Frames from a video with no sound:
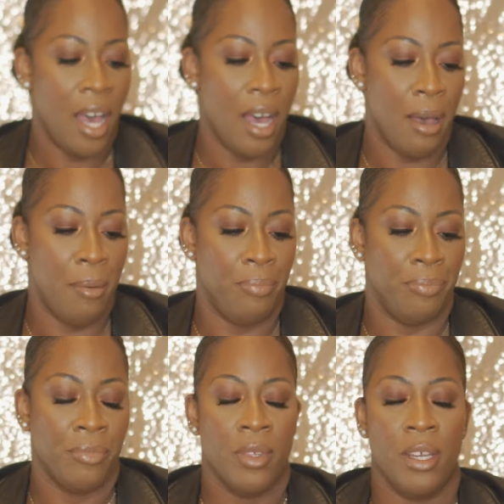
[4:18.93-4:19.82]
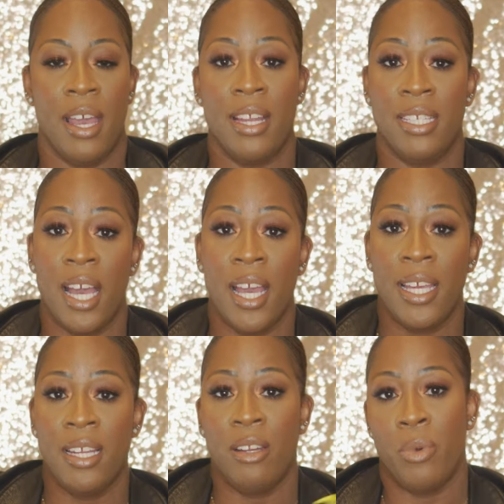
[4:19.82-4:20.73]
At
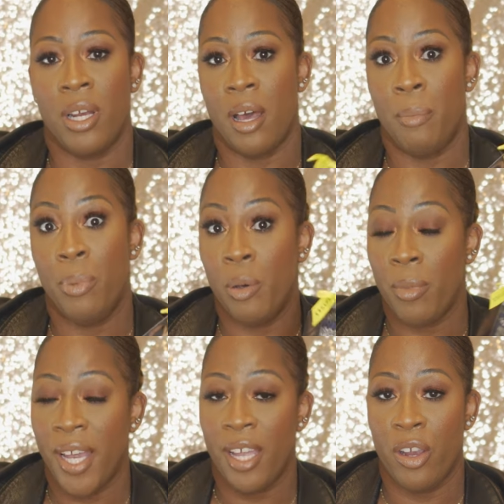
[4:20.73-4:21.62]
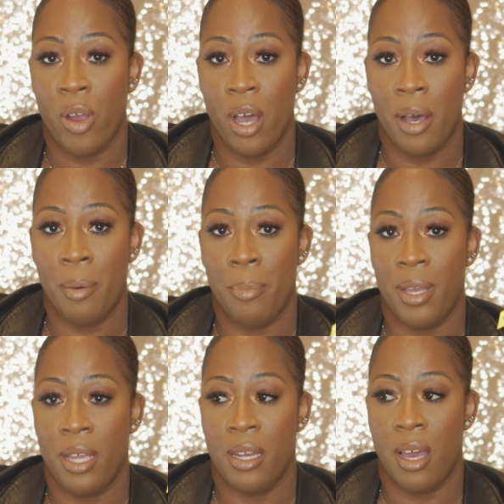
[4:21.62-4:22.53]
night when I'll pull my hair up
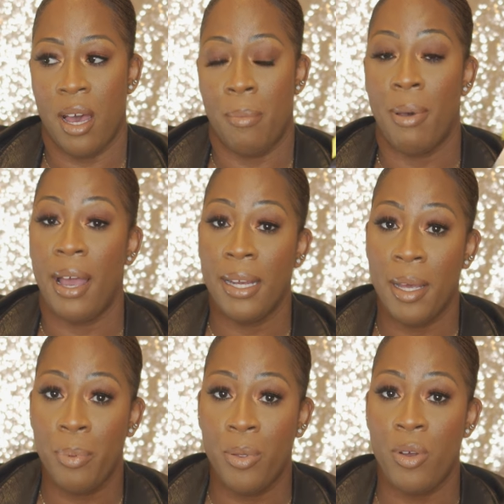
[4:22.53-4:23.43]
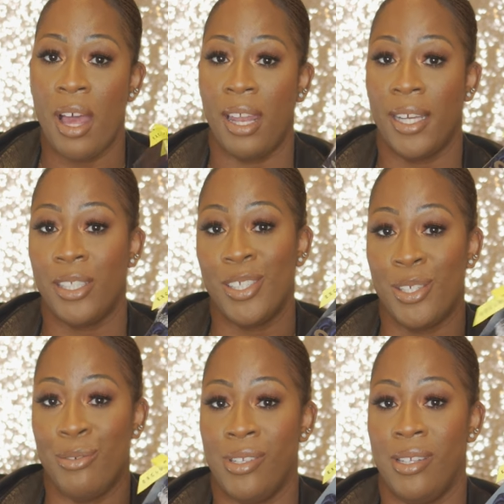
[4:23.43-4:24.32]
in pineapple, I like to
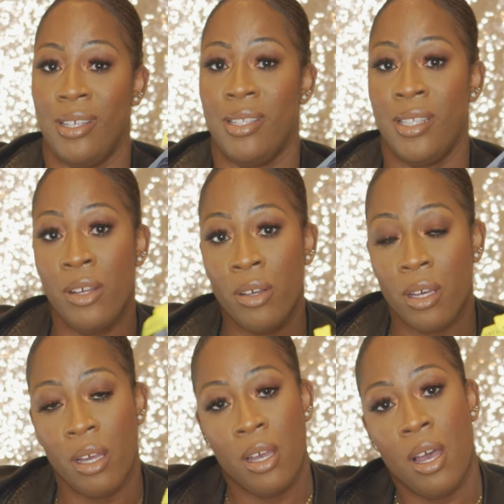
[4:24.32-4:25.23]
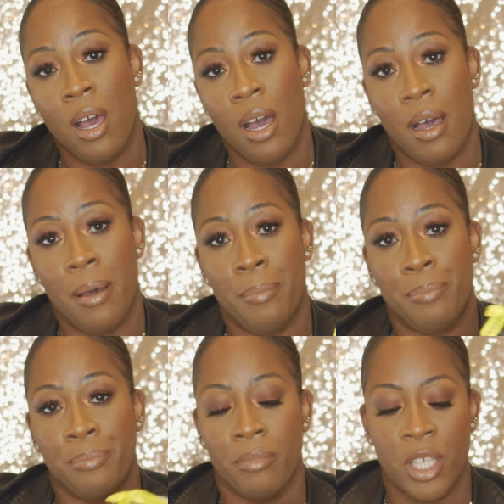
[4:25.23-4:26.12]
use these silk
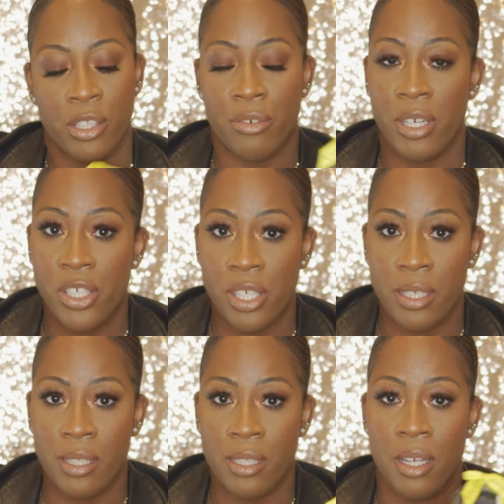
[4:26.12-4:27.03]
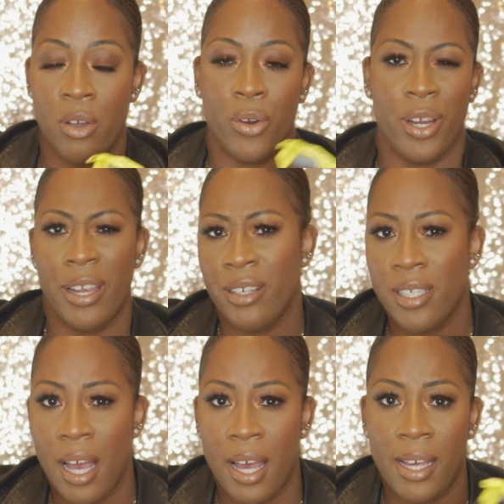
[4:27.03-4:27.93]
scrunchies or hair
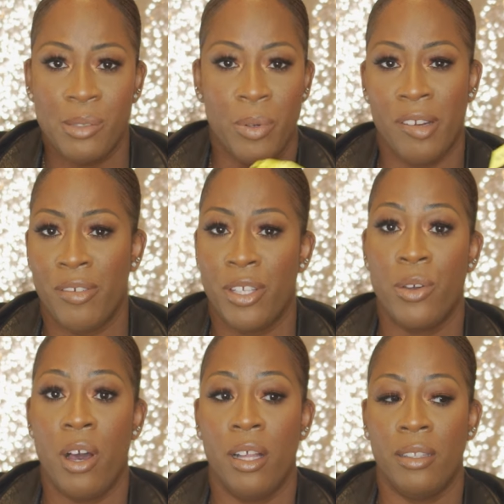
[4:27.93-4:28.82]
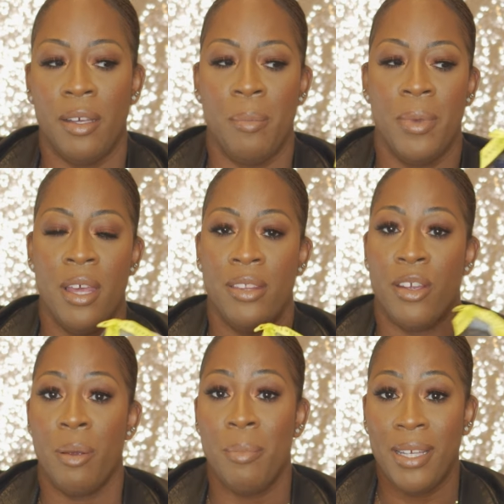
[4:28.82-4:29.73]
ties, whatever you call them.
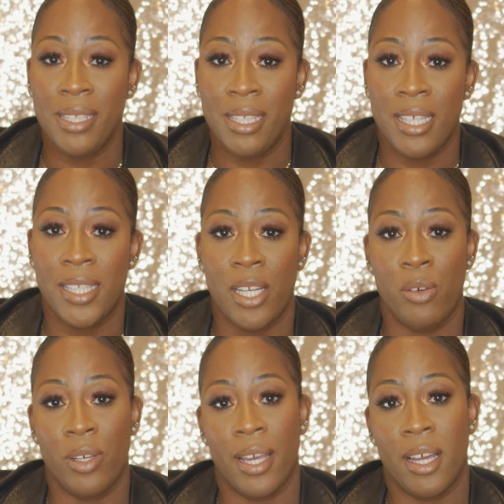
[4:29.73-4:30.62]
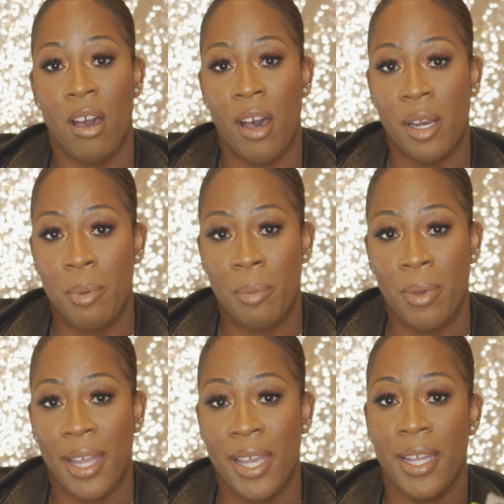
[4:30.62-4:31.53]
They're amazing. They don't get caught up in
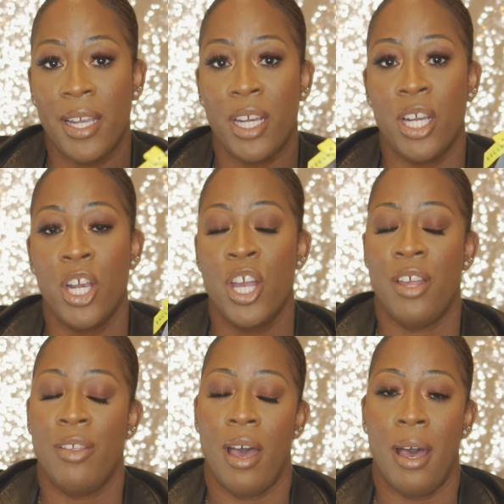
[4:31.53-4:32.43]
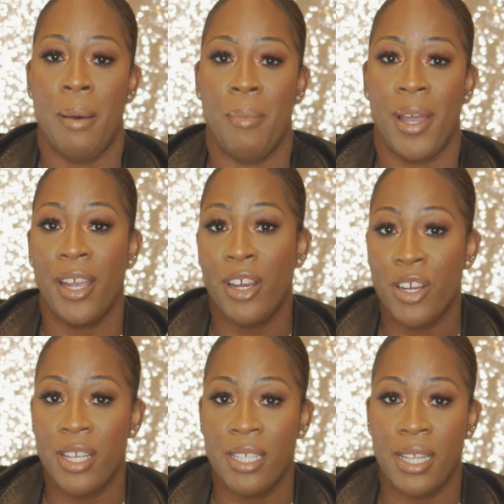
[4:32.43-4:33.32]
my hair. My
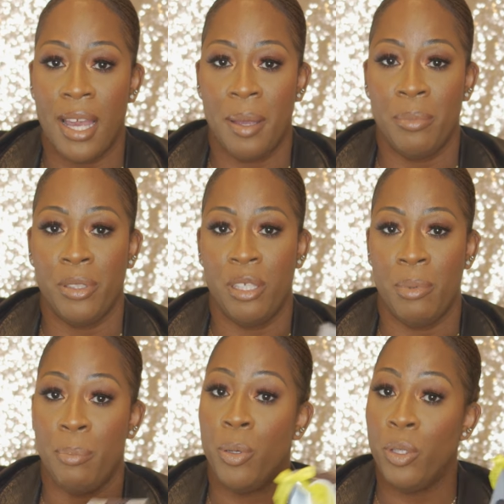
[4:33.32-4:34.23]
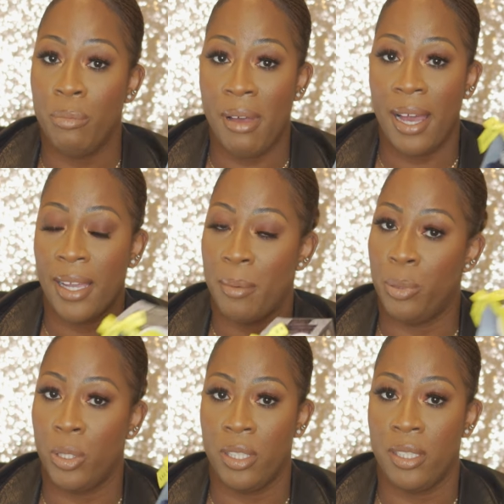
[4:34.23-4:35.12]
hair is able to be pulled back and
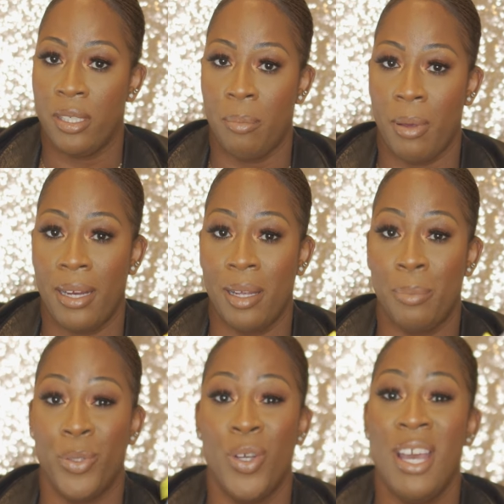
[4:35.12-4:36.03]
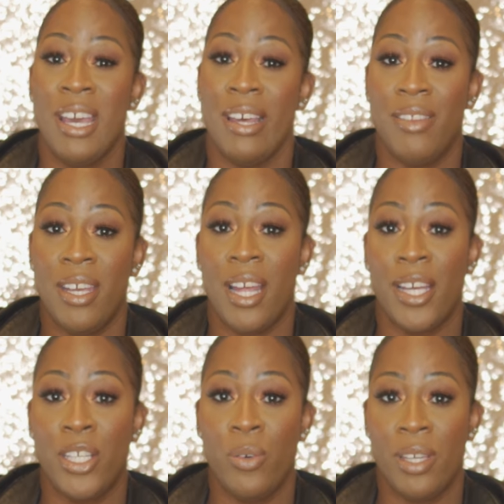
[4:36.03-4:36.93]
pulled into the pineapple. And then
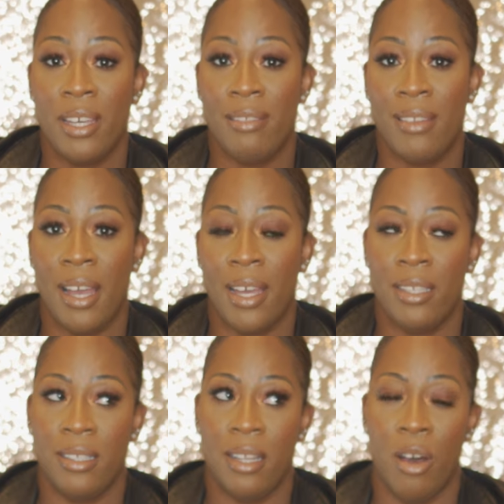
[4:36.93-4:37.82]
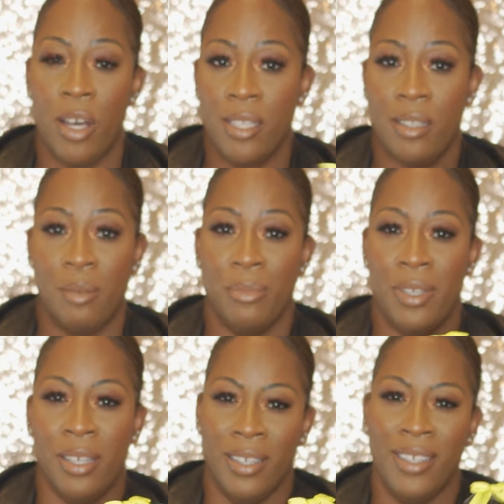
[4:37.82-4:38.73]
I don't get that awesome
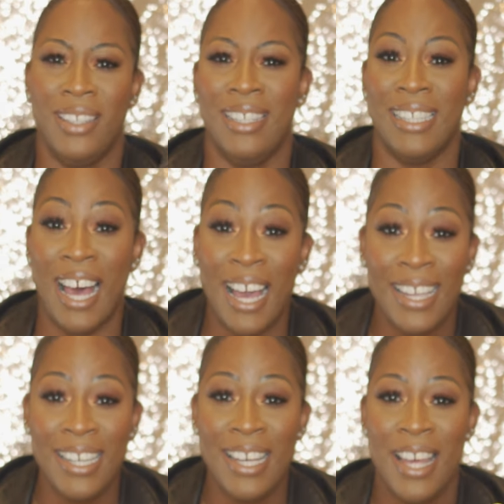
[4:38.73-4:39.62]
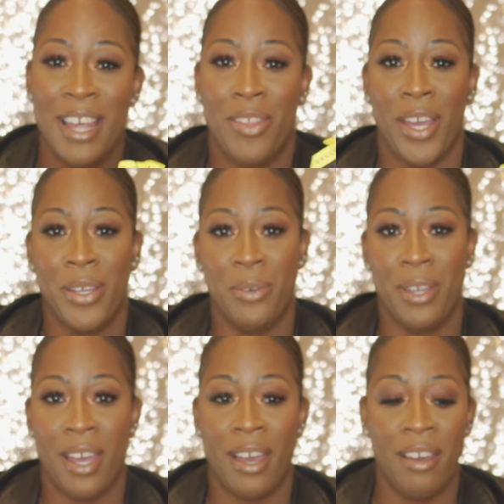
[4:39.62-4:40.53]
line that you
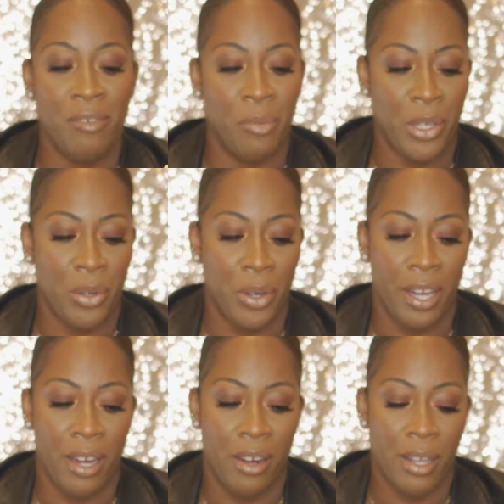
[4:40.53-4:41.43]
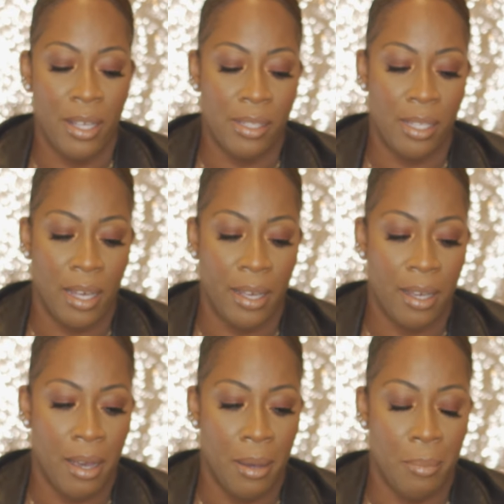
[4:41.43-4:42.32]
get when your hair is like,